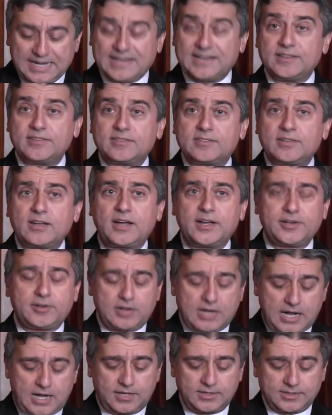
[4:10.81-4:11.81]
An
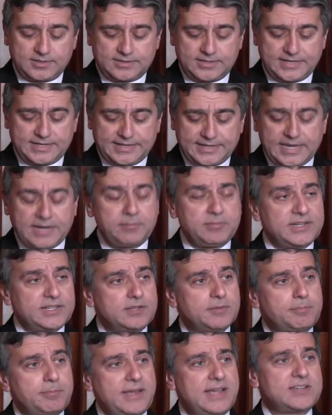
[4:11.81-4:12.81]
entire holiday, namely
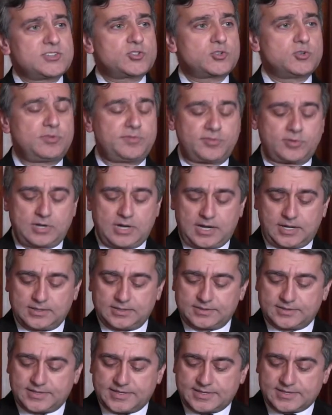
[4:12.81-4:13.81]
the Passover
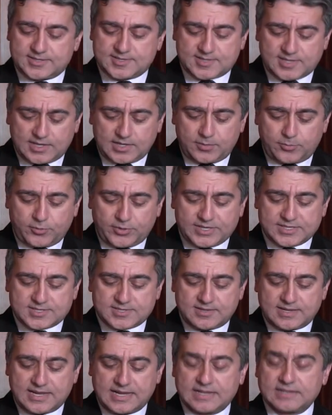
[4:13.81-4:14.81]
holiday,
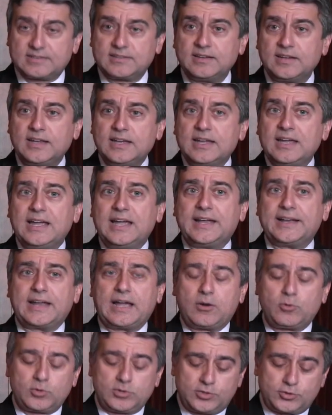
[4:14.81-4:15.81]
celebrates that, and
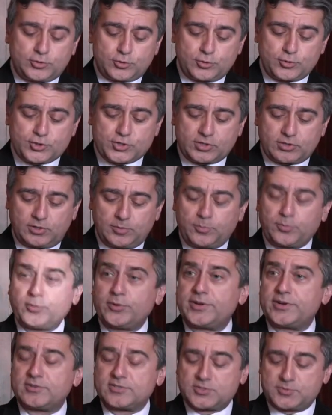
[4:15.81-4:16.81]
our liturgical
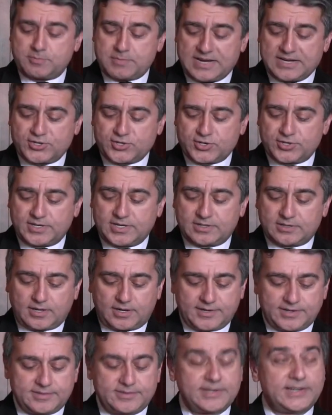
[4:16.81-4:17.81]
prayers mention it
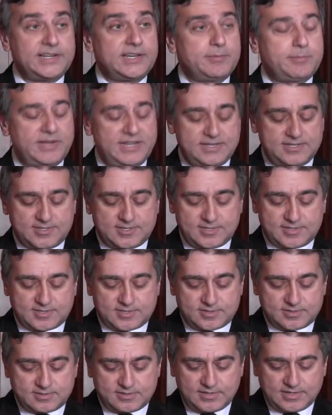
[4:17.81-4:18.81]
on a daily
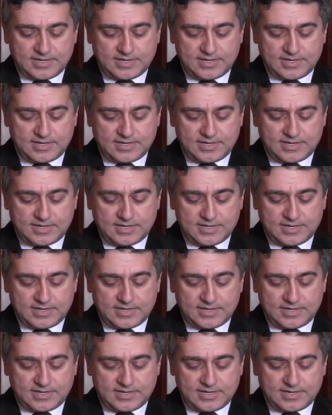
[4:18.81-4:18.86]
basis.